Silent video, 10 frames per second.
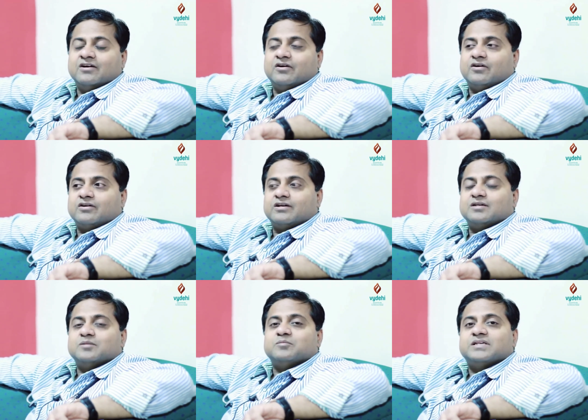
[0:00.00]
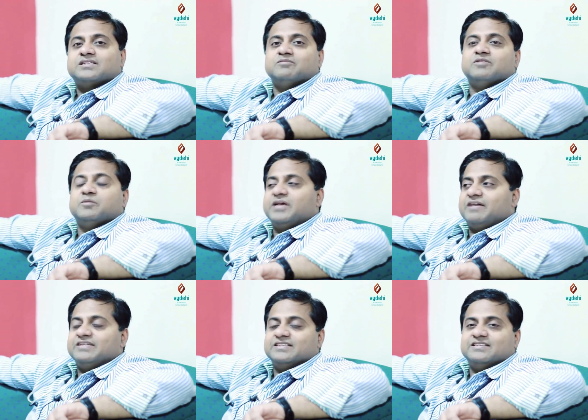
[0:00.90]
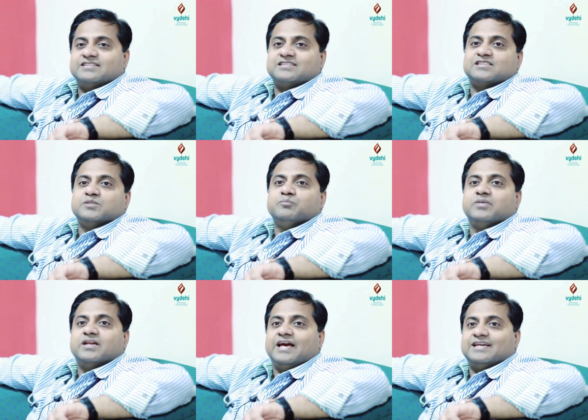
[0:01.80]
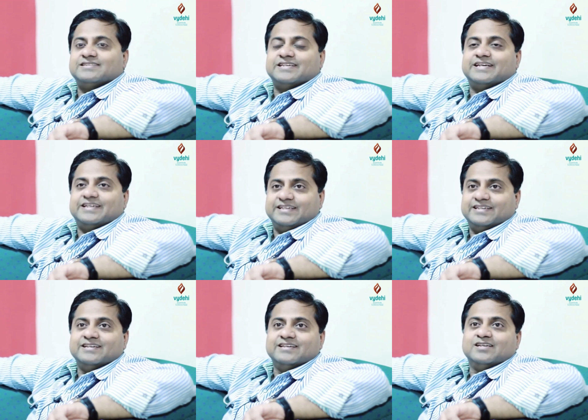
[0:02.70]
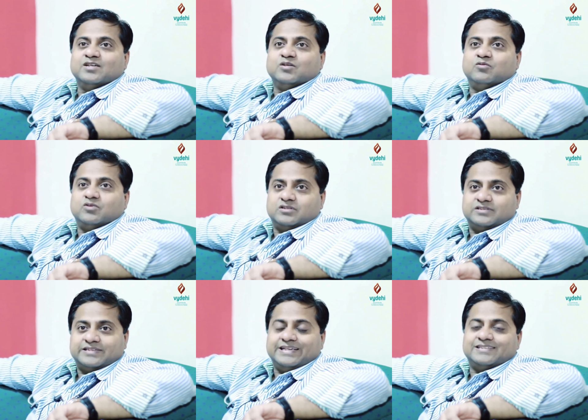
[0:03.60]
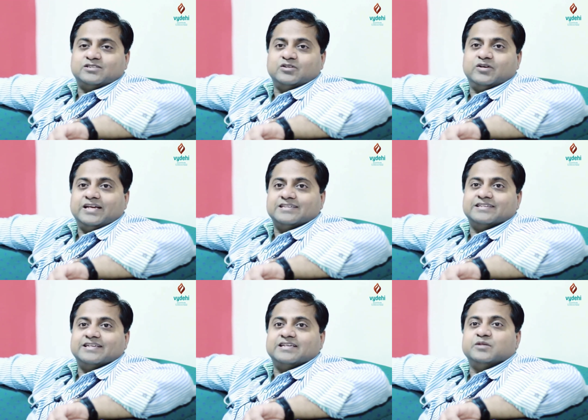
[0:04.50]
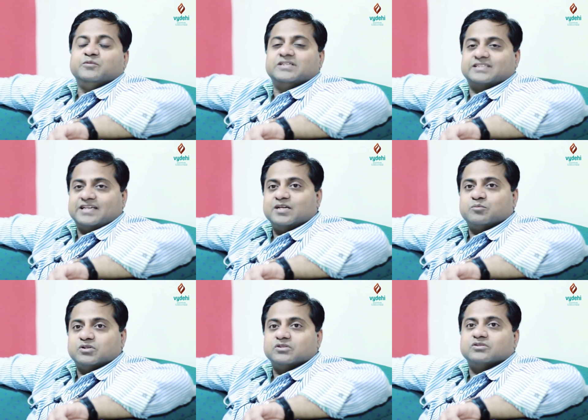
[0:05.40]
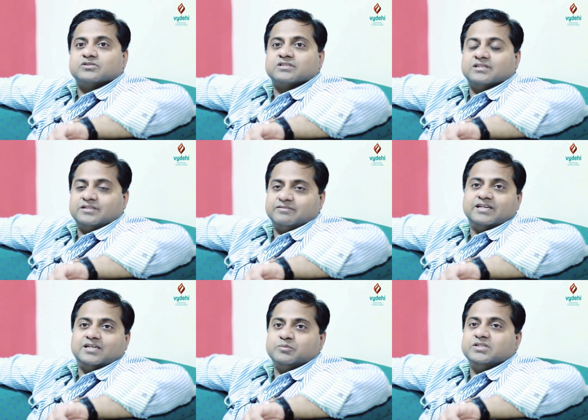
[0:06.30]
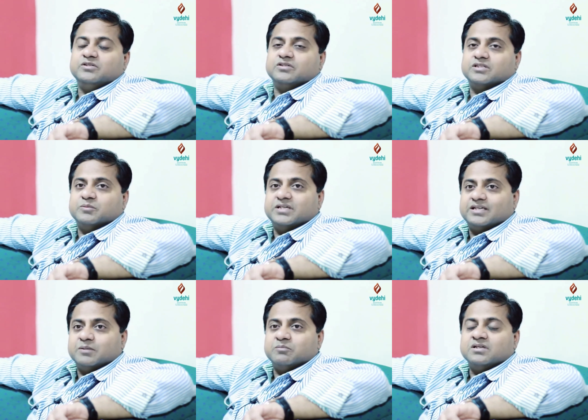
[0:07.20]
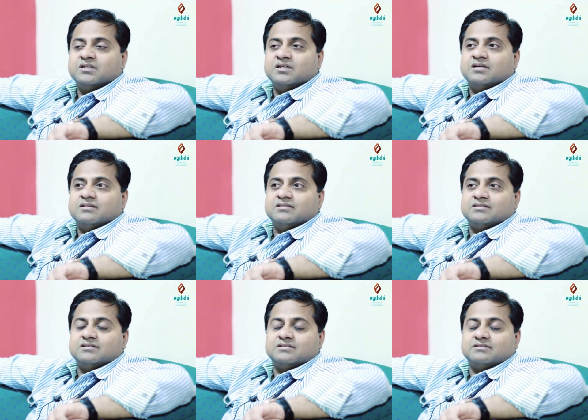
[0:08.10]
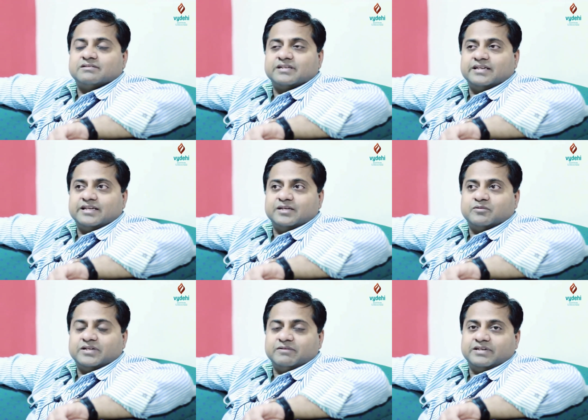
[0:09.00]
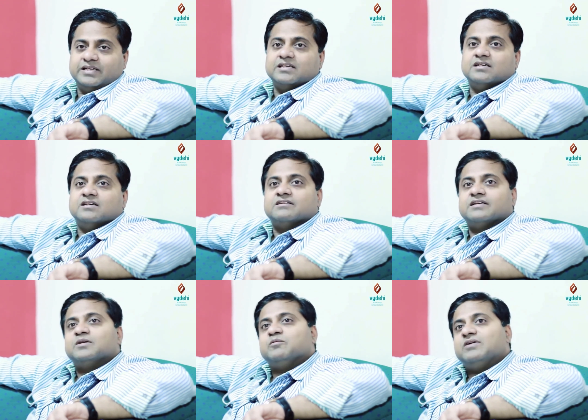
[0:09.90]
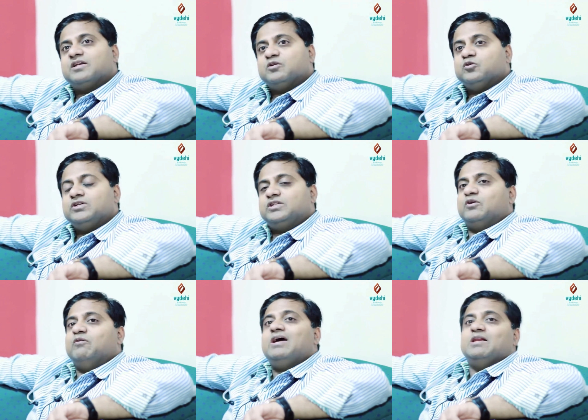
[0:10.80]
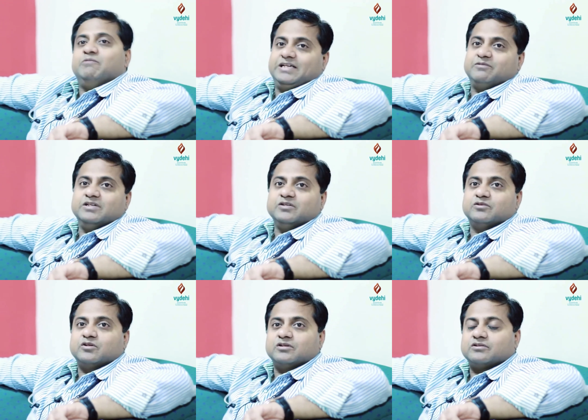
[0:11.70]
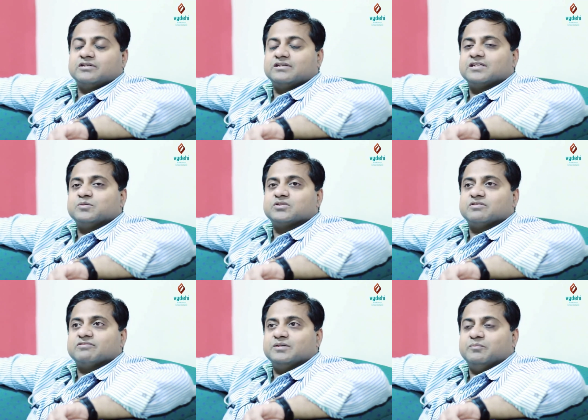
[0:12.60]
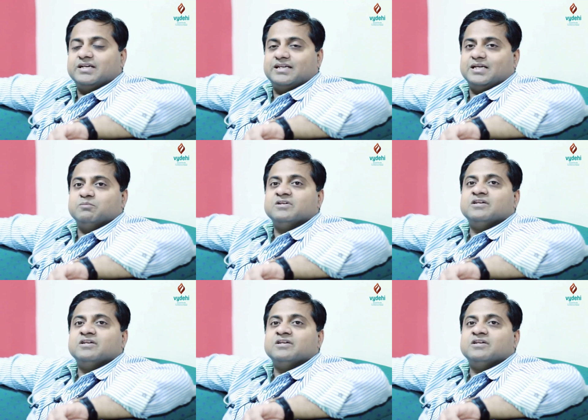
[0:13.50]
or patient will be having just a simple anxiety for stress or anxiety, which can produce a heavy heartbeat during the bedtime. This is really a very vague thing where you need to evaluate. When you talk in terms of in bedtime,